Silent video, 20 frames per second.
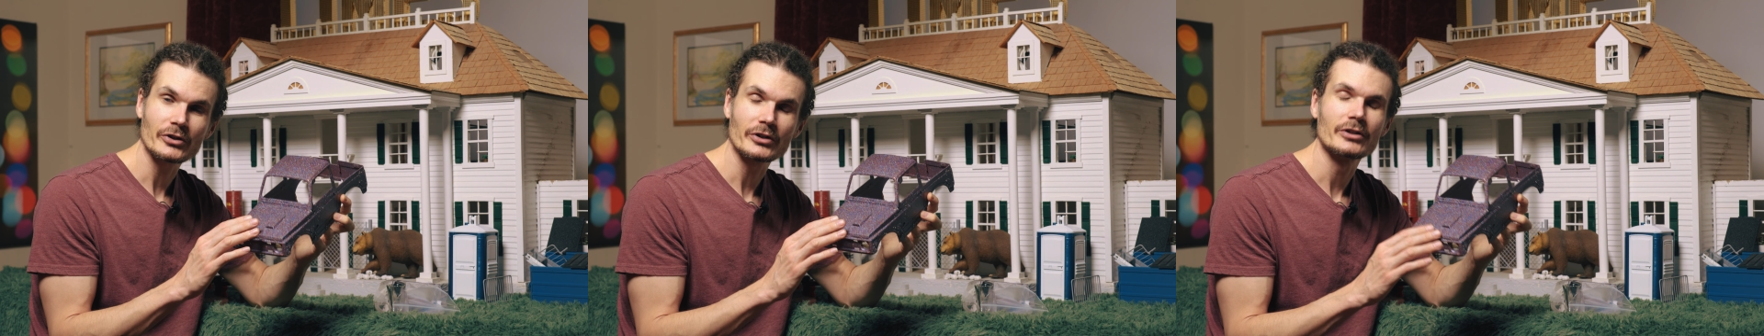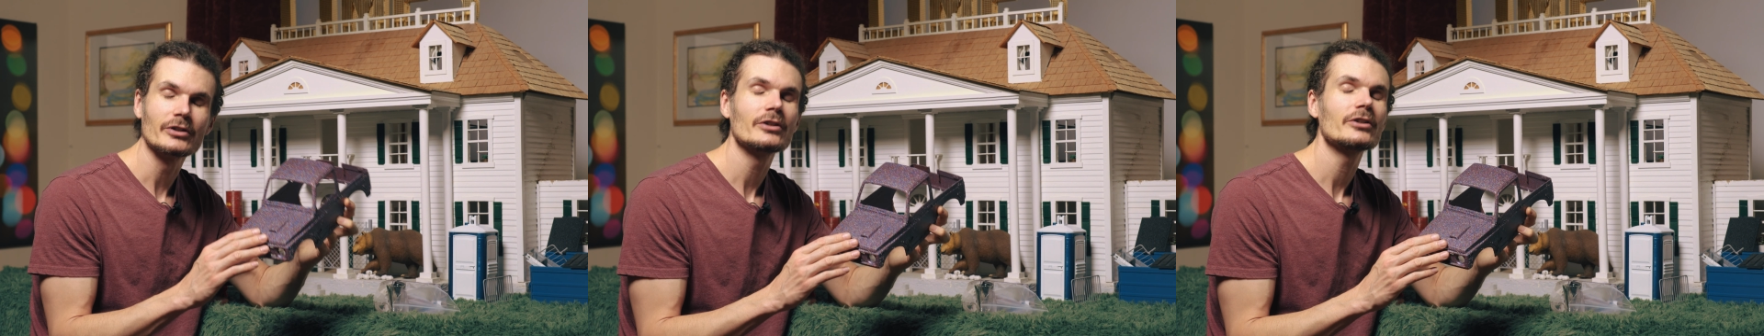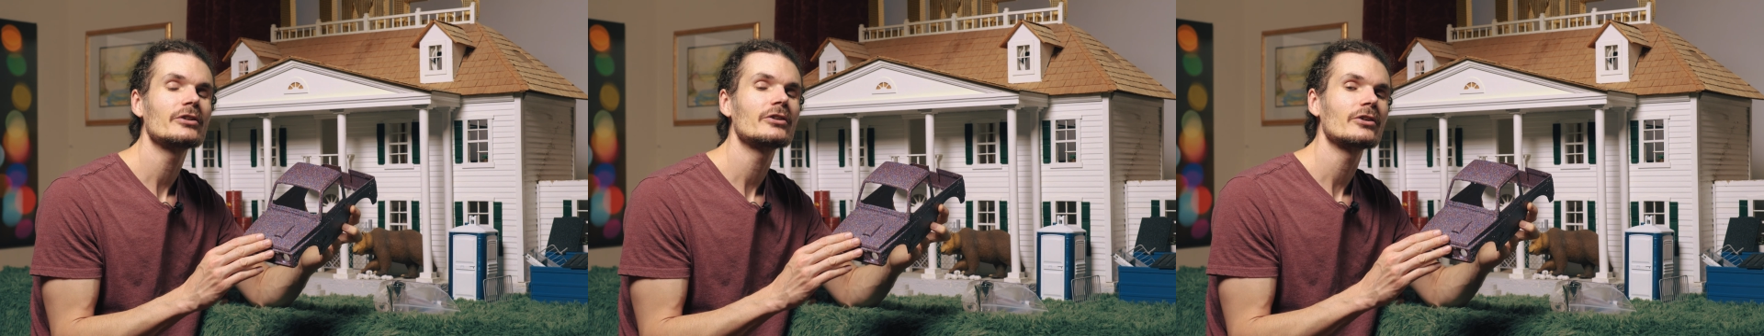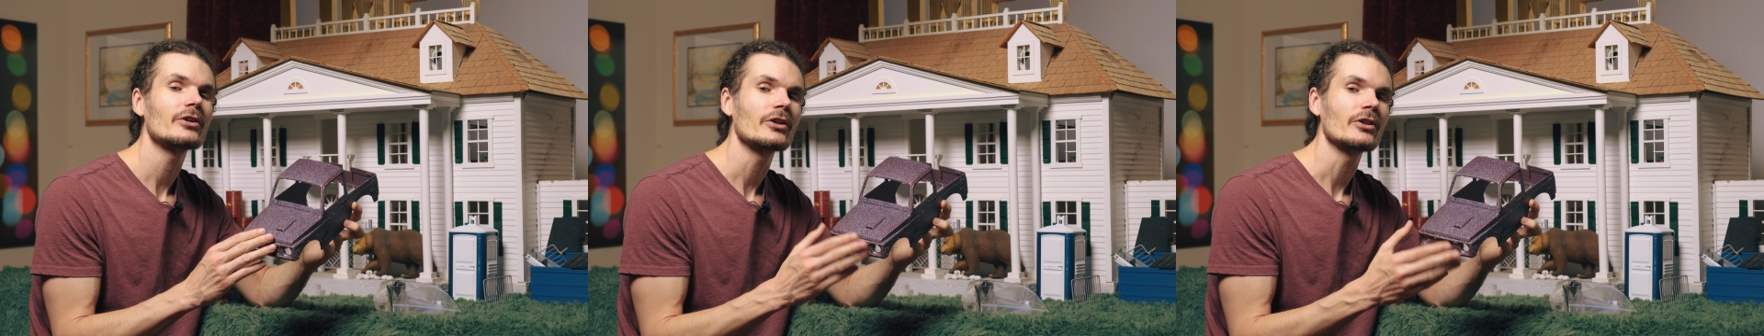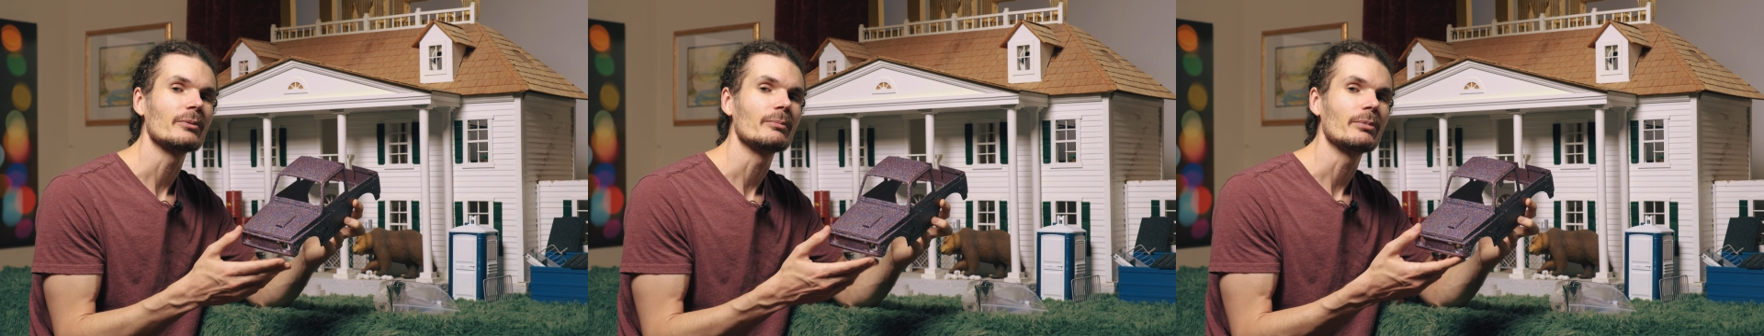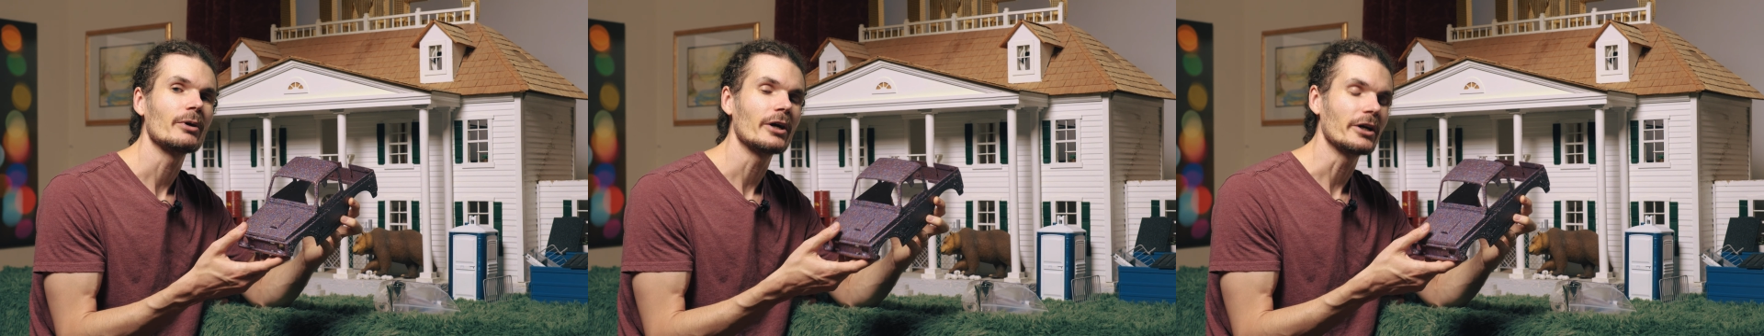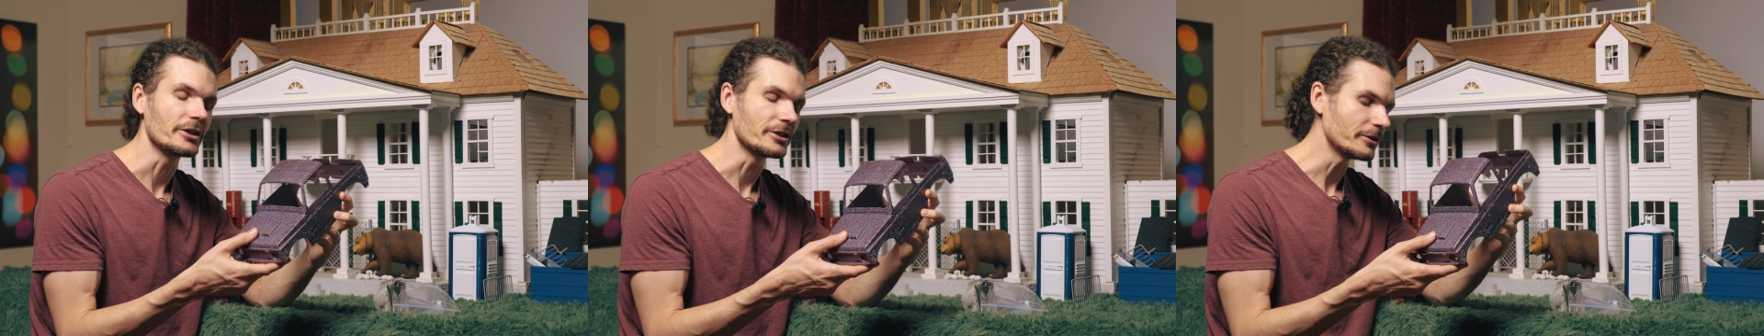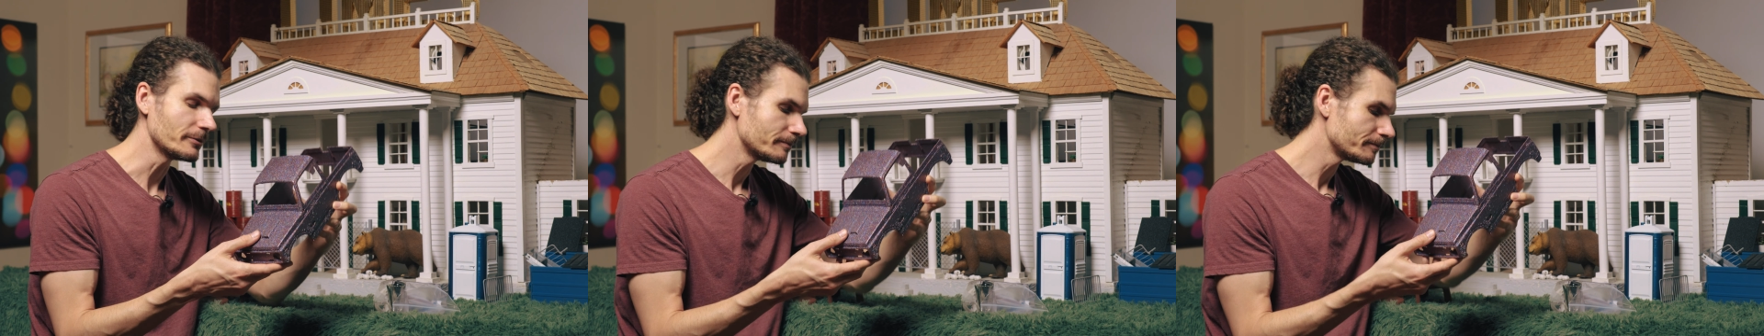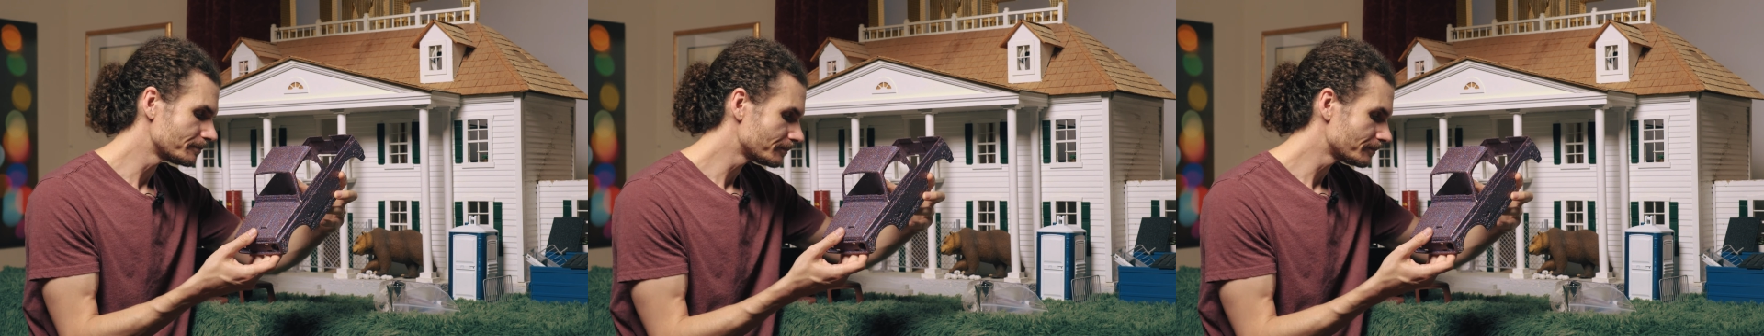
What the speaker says: the glitter on the body,